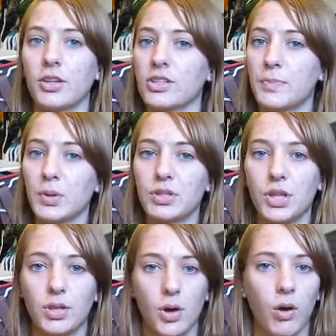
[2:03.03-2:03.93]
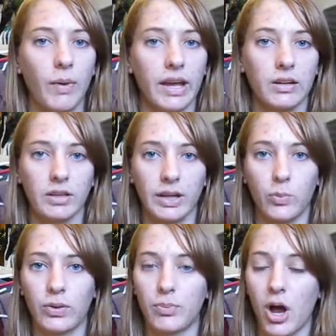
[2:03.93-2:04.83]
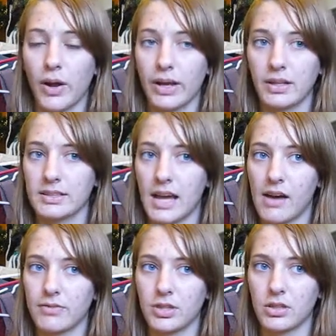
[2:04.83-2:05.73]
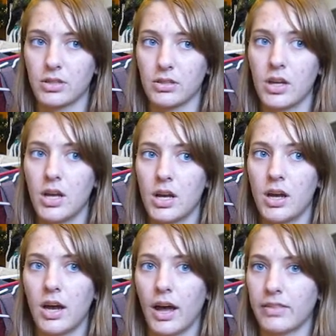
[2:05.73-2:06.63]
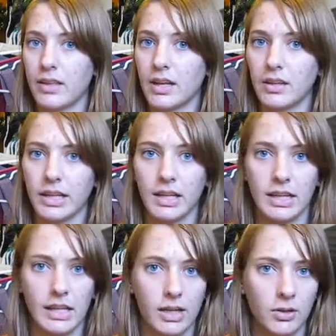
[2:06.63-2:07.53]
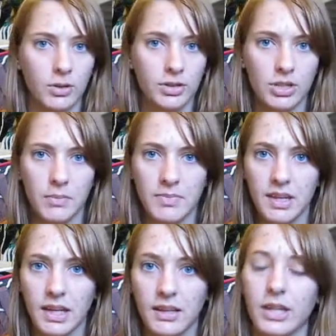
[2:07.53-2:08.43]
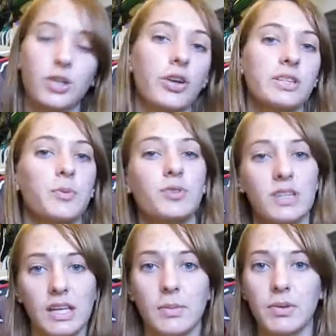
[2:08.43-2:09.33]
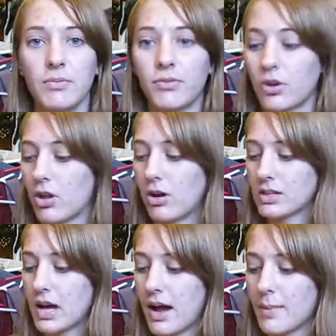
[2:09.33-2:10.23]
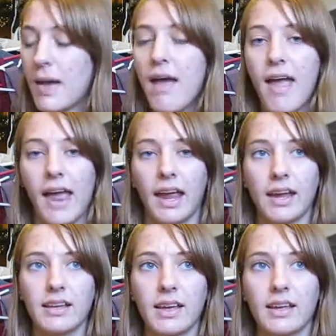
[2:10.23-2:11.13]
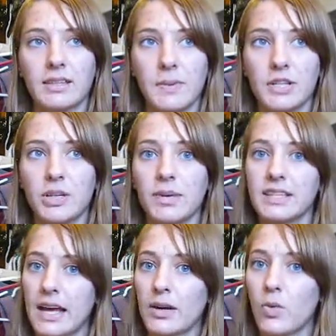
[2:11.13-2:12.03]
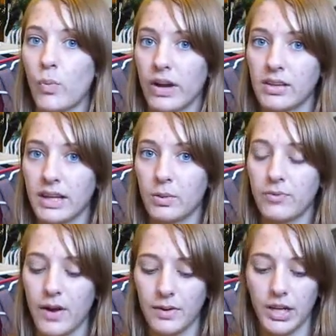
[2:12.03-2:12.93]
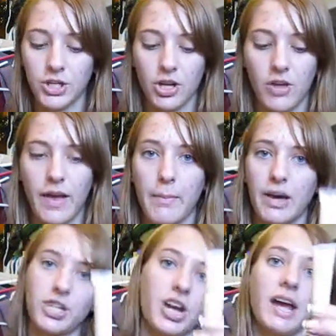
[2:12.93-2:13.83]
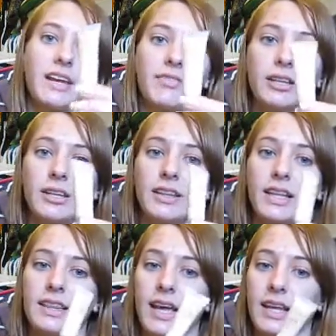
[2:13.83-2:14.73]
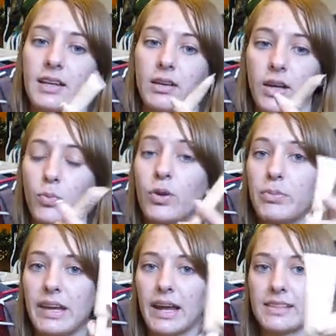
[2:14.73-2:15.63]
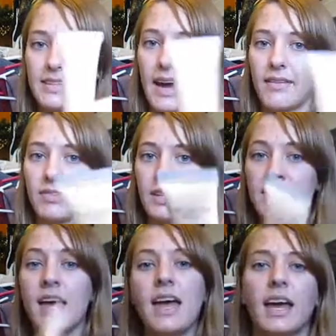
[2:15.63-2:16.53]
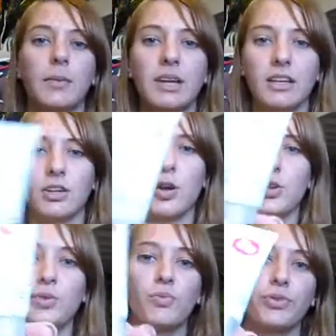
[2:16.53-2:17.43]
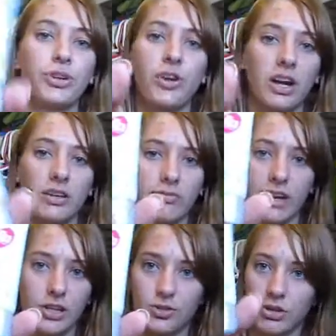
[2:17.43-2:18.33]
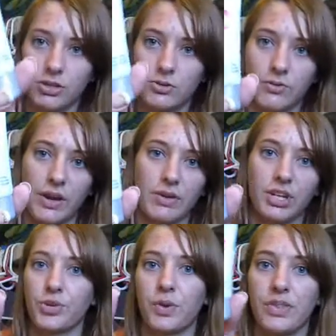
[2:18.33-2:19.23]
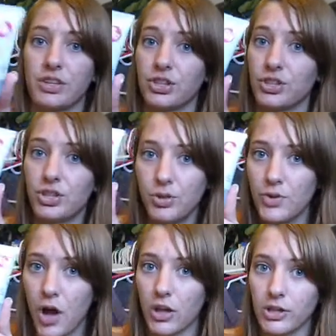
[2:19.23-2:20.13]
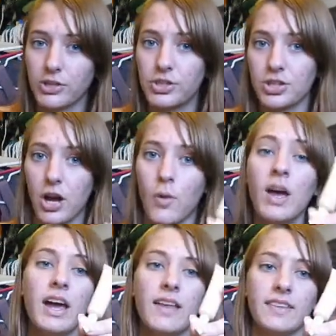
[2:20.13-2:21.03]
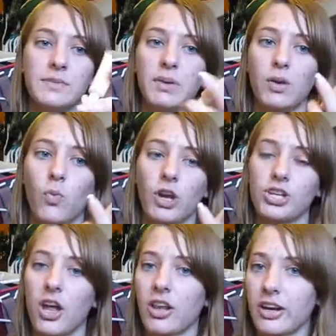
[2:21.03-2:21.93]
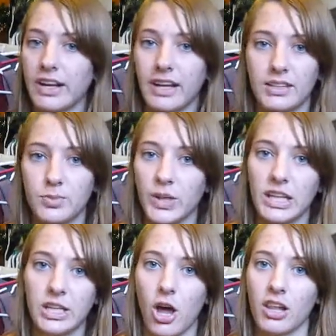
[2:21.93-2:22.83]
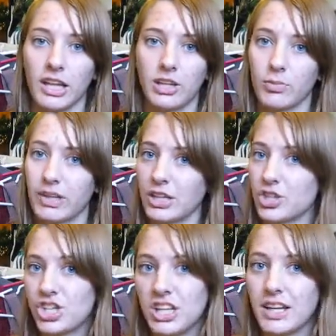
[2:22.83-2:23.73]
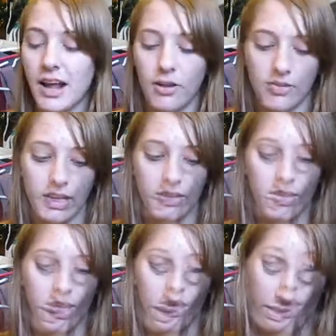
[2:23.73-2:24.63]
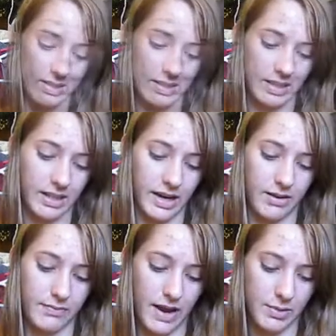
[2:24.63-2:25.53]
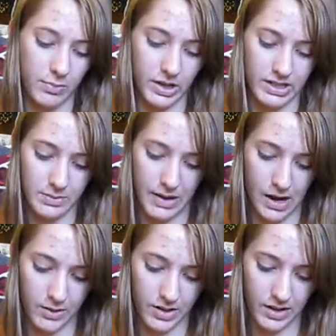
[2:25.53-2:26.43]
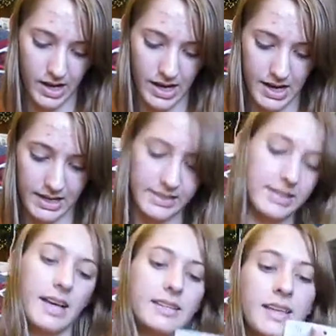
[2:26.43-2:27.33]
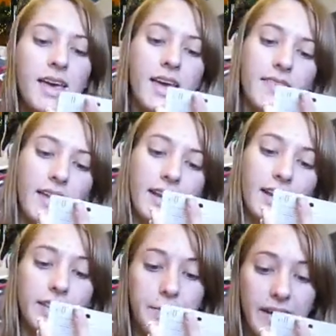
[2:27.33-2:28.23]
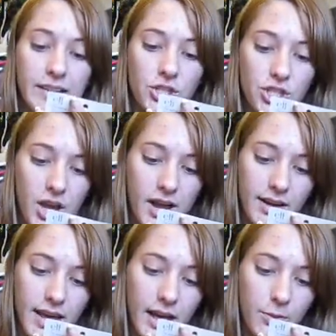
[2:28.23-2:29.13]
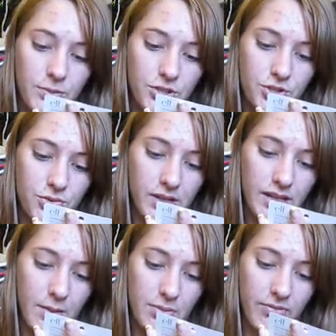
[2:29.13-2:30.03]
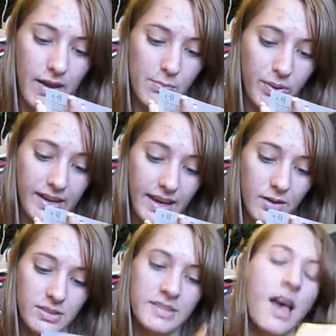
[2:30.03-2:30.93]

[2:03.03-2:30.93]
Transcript: you're supposed to throw away your liquid products after I think like a year or something. Like you're not supposed to keep them for a long time. And especially because I don't wear liquid foundation all that much, I definitely think that it, it would be nice to have this. And I mean, you know, you, you're not going to find a drugstore foundation where this is $2. So this being $1, it's really not like you're being cheated out of anything. Was the uh, clarifying pressed powder and it says that it eliminates shine, helps treat and prevent breakouts.